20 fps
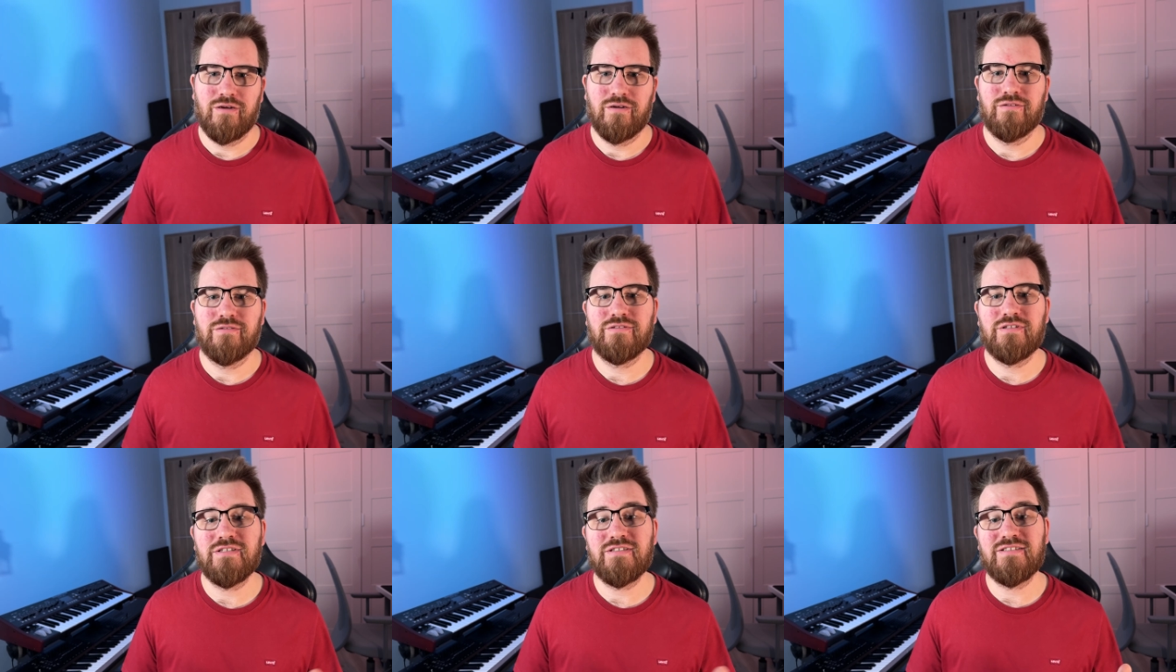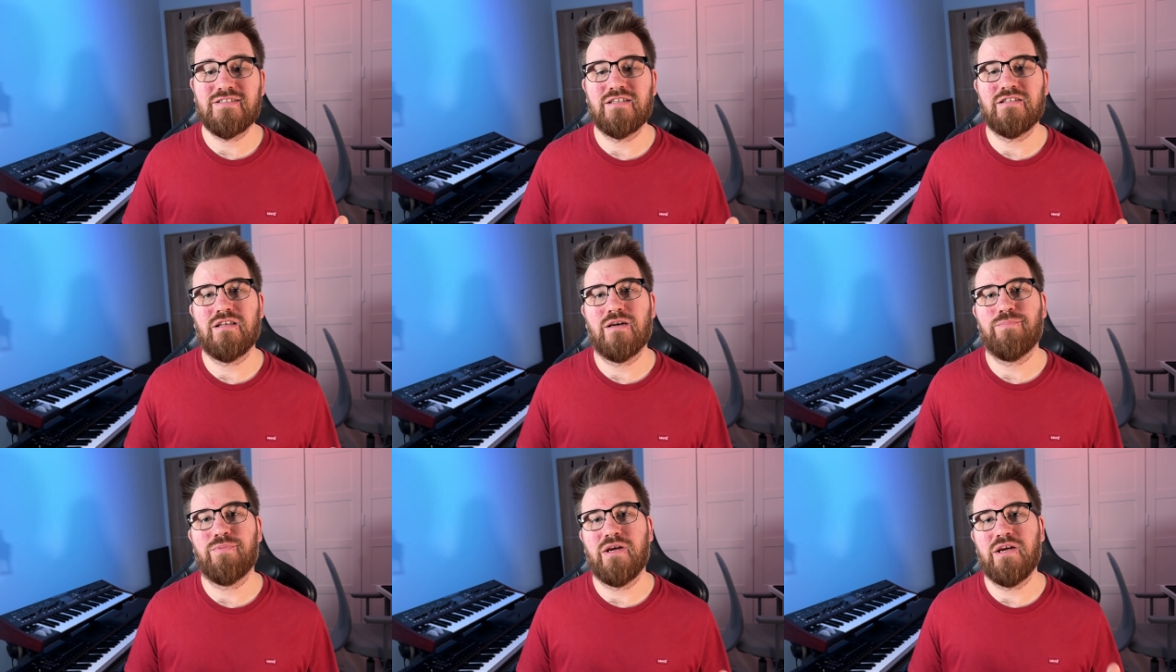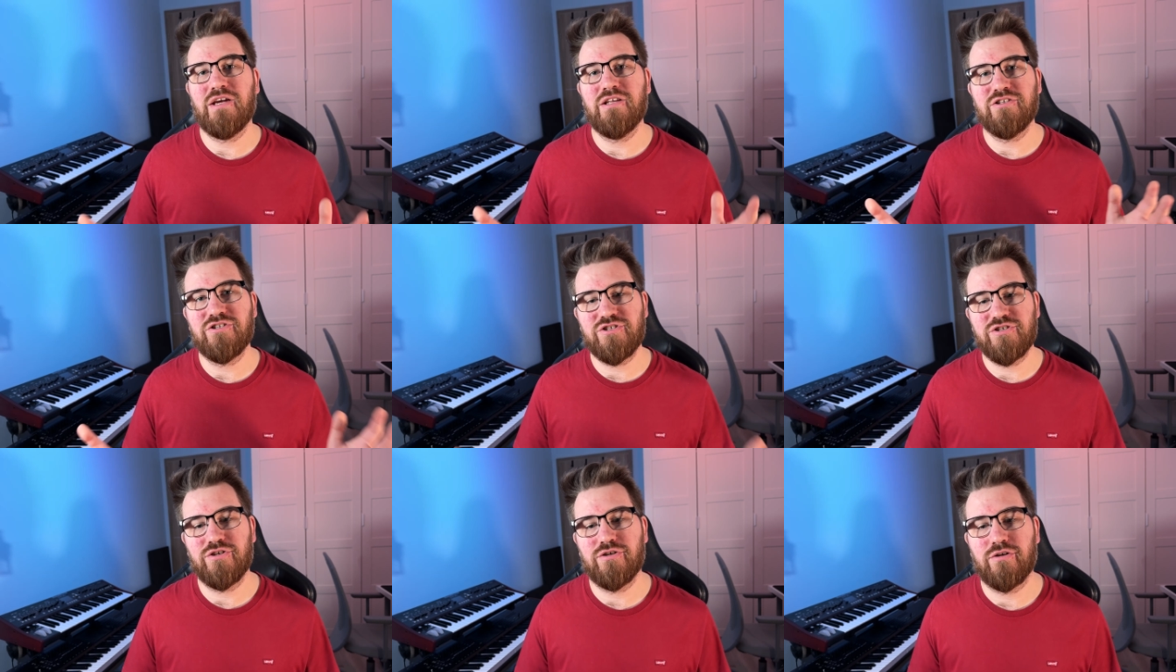This setup
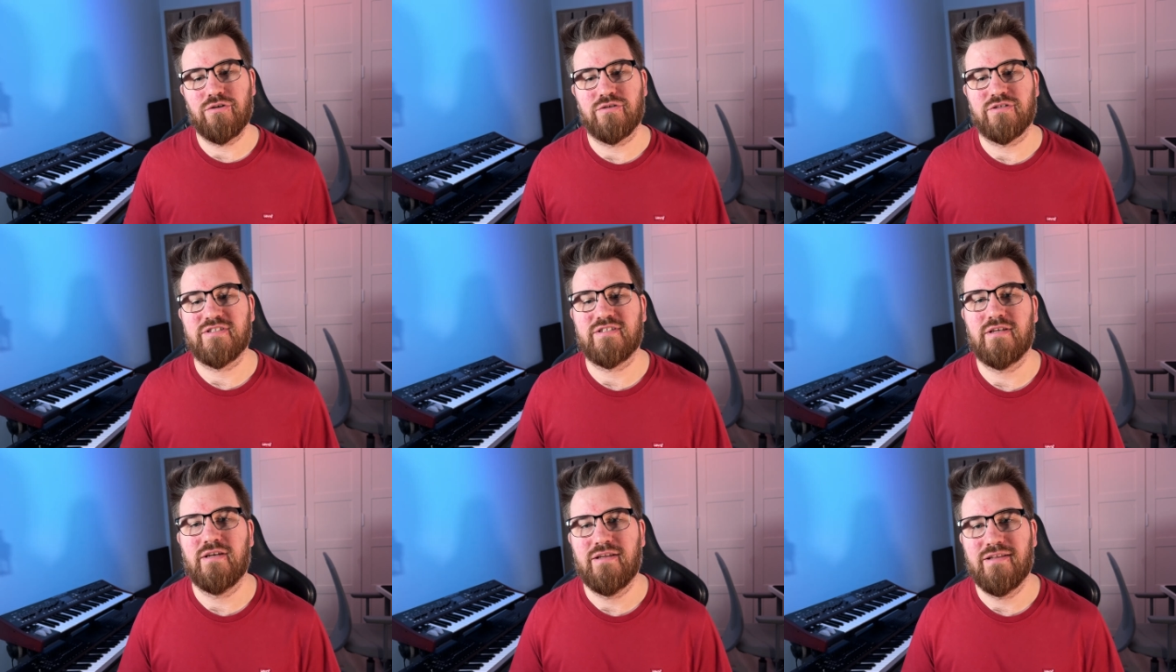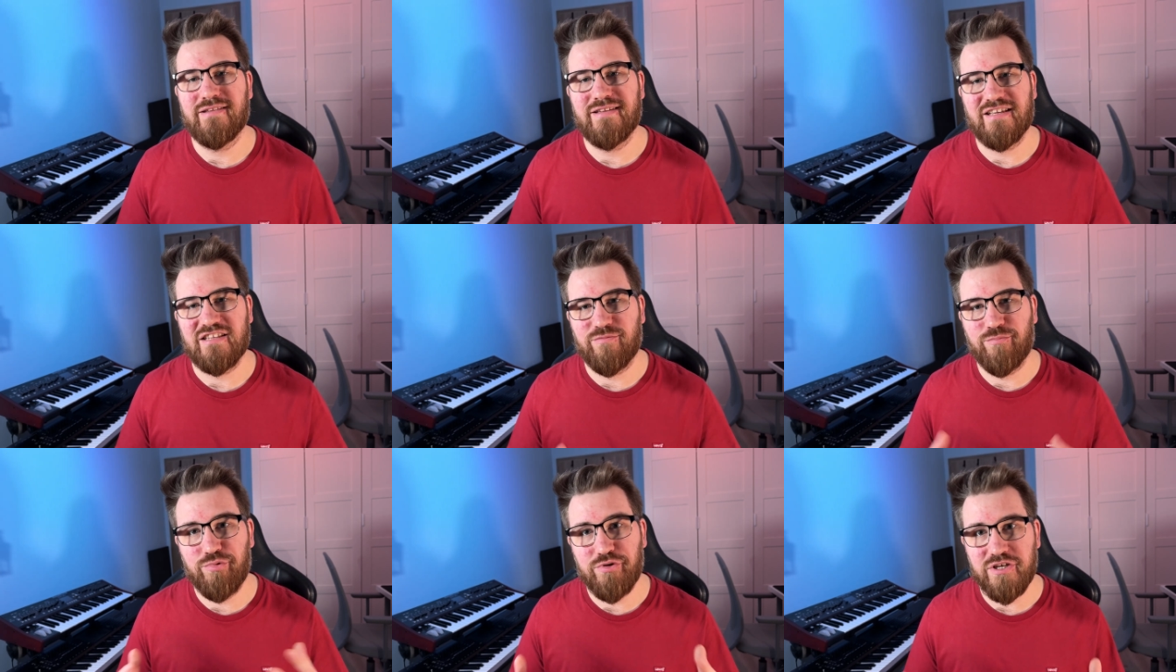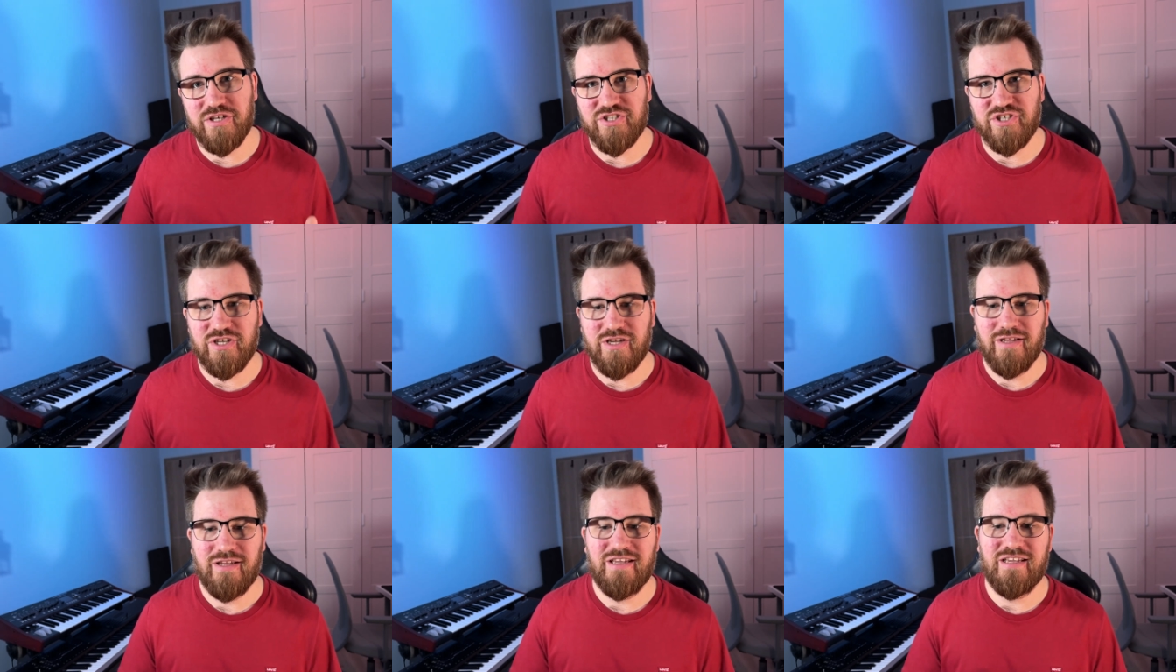ensures that the
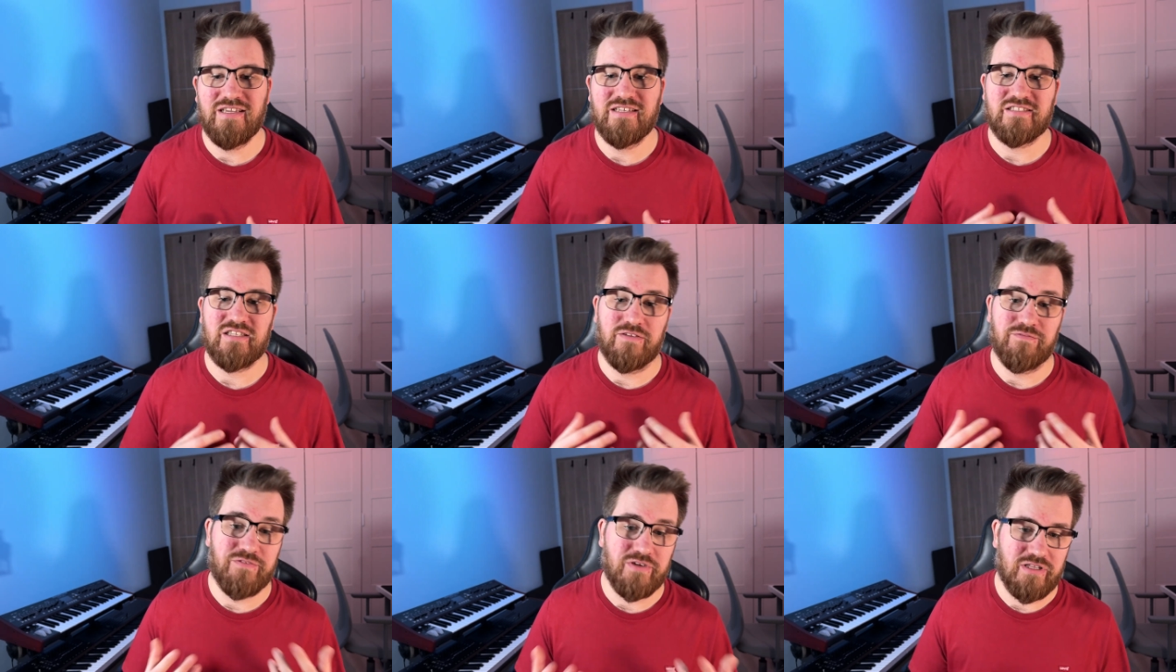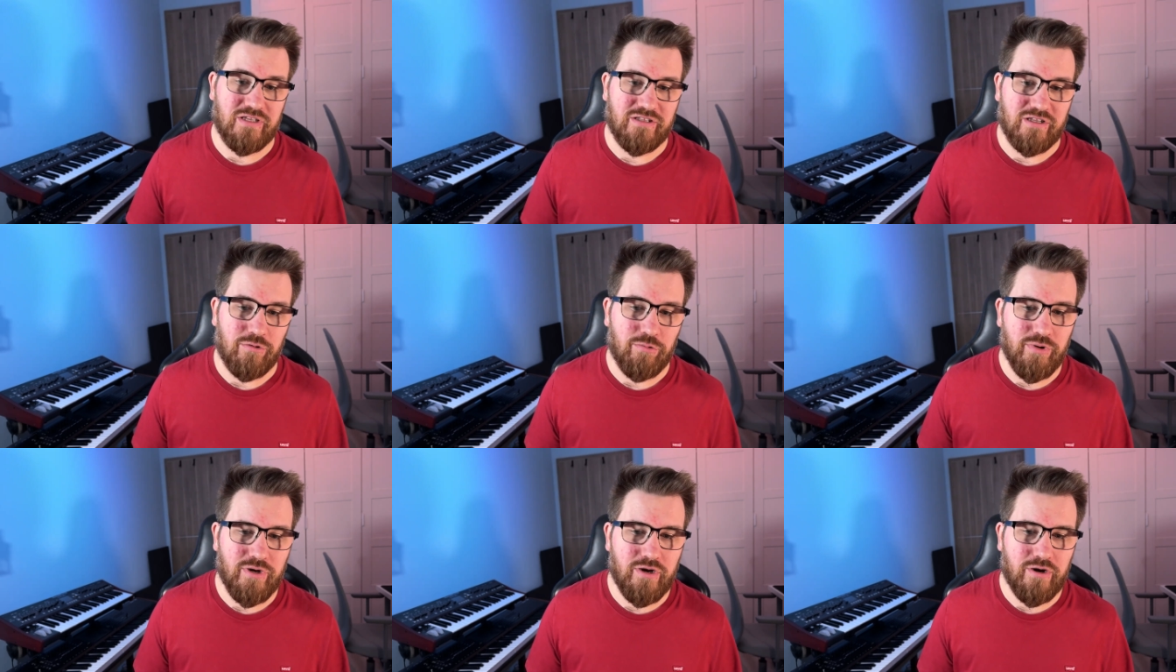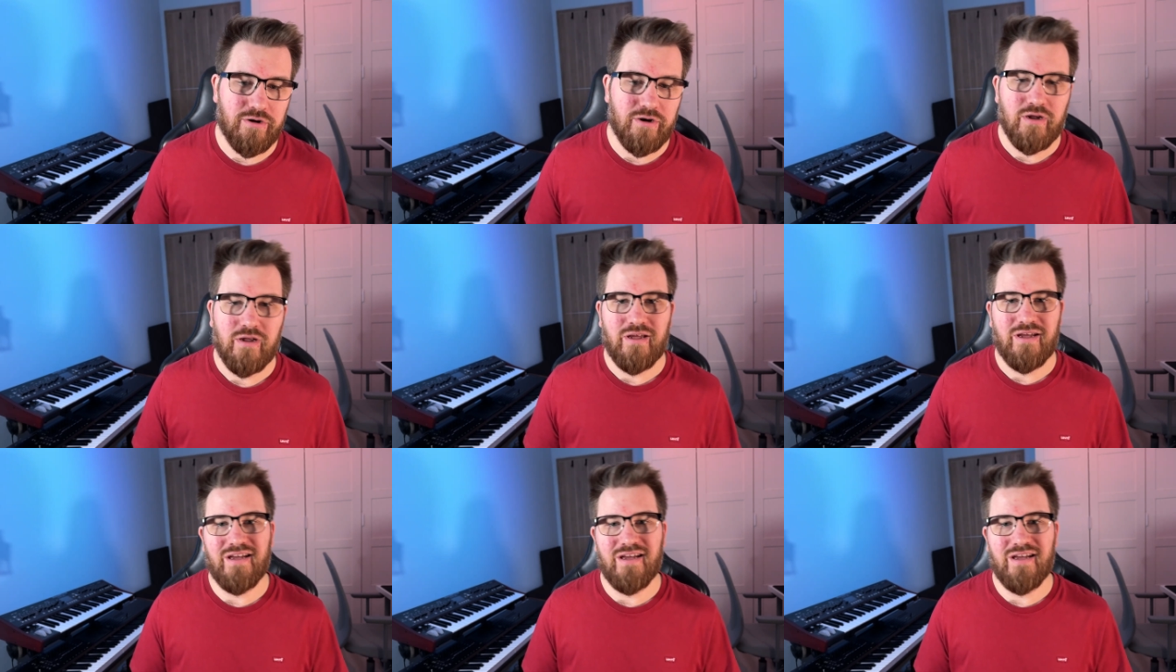bridge is VLAN aware